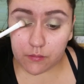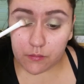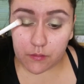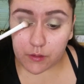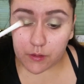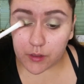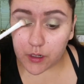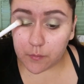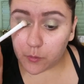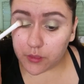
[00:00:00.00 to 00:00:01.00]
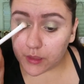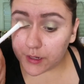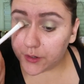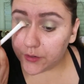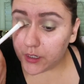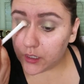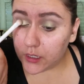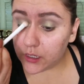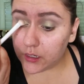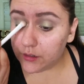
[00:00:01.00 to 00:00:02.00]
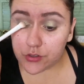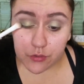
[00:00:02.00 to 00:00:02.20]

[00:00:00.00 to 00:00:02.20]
I'm going in with that green again,